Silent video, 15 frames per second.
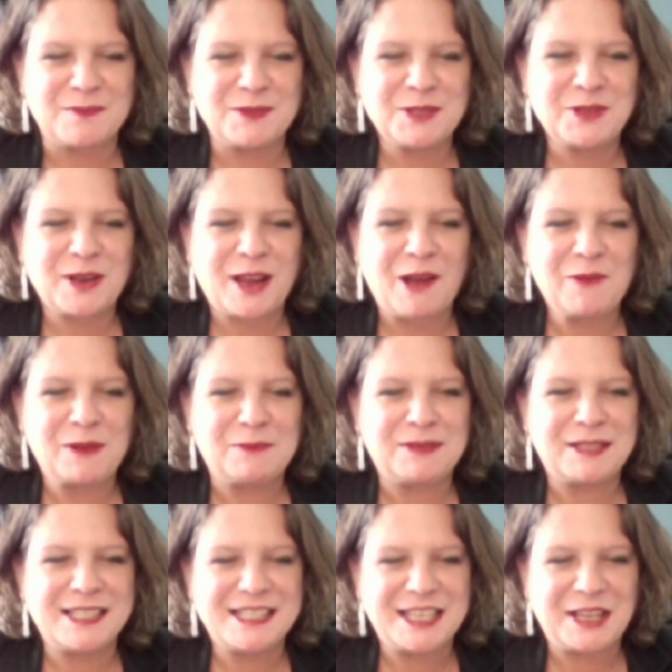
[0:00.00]
Mr. Elwood,
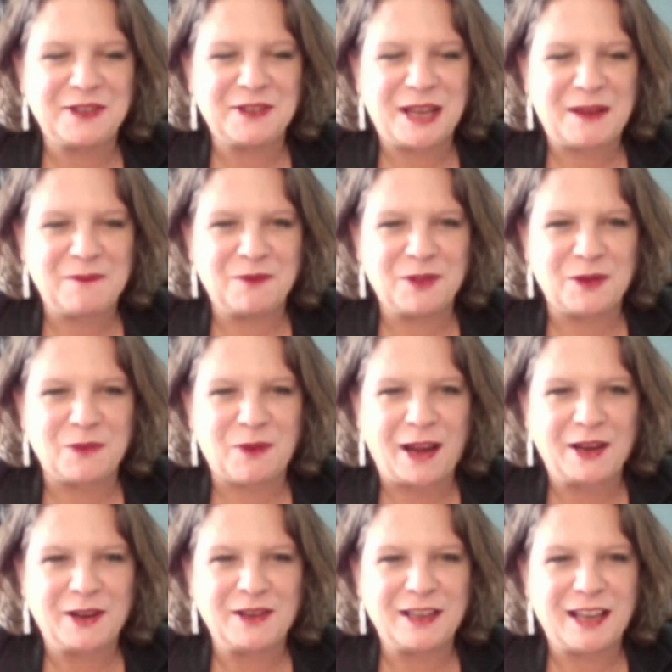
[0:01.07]
please state your name for the
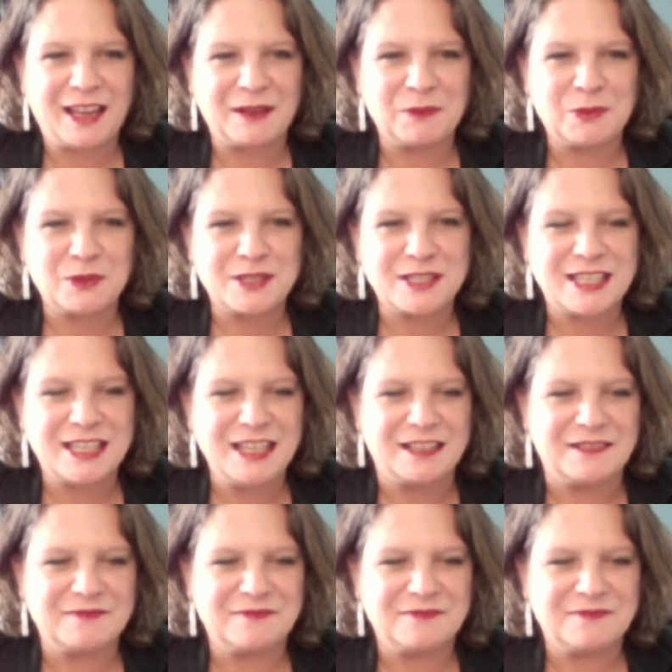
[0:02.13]
record and proceed.